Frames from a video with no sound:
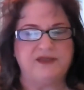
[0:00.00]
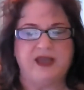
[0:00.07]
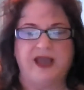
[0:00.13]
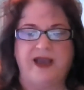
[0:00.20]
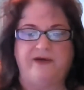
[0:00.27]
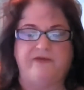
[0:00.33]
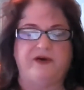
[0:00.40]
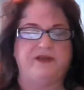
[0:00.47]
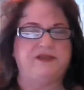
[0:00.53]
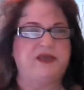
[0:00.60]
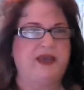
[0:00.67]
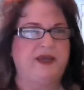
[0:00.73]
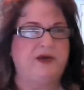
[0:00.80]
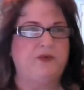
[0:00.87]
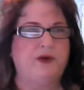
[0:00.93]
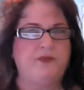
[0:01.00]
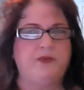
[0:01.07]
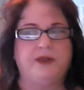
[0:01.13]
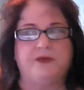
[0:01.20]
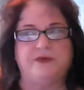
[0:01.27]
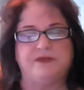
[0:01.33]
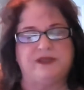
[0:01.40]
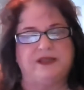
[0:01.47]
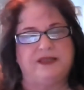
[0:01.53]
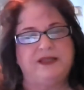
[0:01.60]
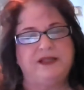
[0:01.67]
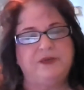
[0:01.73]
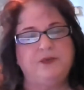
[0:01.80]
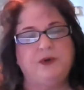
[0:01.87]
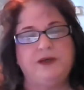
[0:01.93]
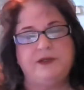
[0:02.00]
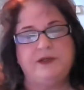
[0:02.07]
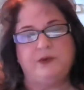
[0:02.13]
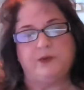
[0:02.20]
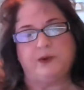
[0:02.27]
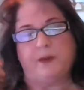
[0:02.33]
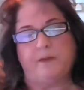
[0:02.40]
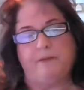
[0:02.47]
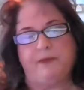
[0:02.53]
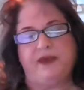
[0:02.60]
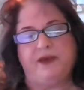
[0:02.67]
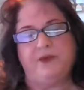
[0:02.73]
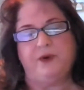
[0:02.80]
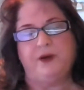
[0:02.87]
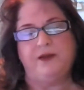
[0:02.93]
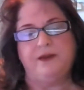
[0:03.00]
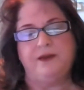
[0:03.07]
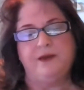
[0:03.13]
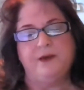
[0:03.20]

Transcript: to have a takeaway, whether it's a little one or a big one.